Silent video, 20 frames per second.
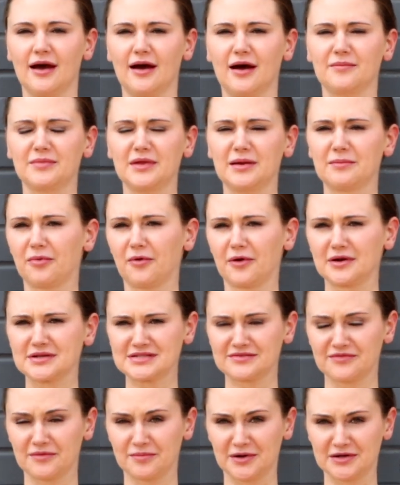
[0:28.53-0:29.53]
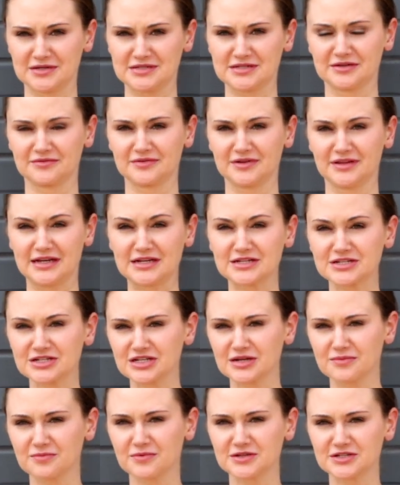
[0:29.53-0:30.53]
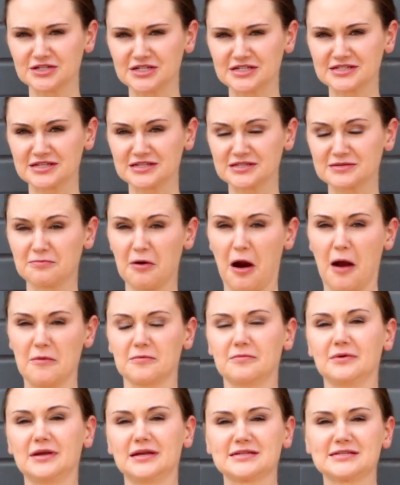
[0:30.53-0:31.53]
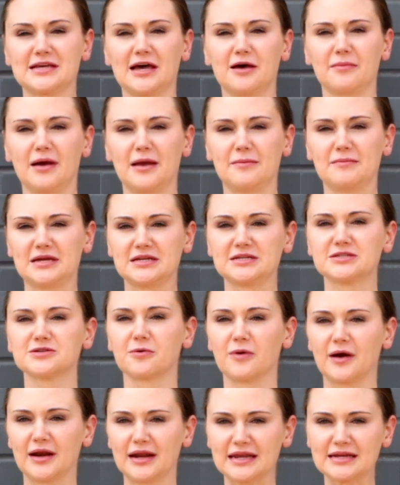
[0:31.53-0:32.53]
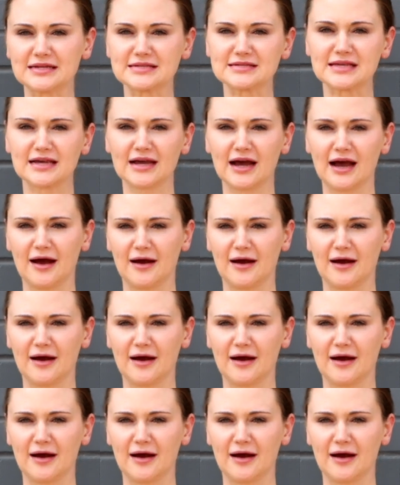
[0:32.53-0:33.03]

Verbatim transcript: um, the importance of a personal relationship with Jesus probably until my mid 20s.